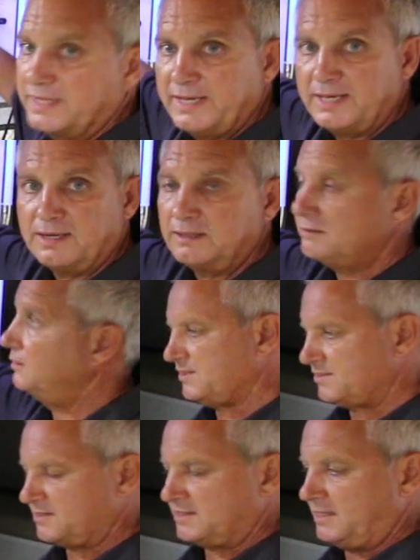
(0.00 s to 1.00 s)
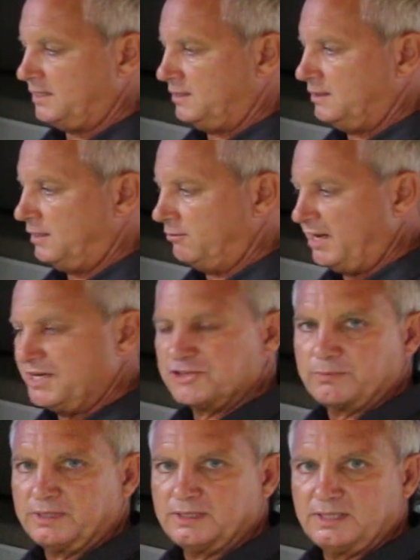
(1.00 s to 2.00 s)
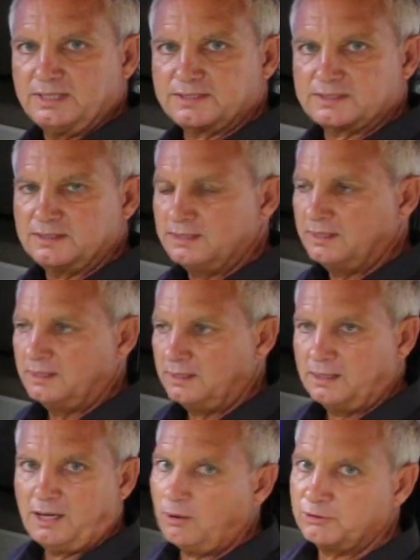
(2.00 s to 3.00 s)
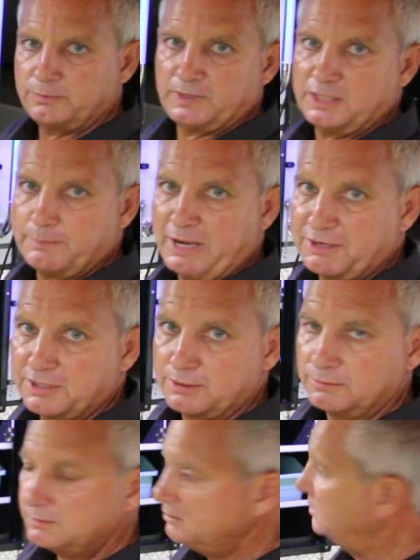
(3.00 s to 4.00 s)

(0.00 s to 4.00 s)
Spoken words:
there. This arrangement is ultimately practical.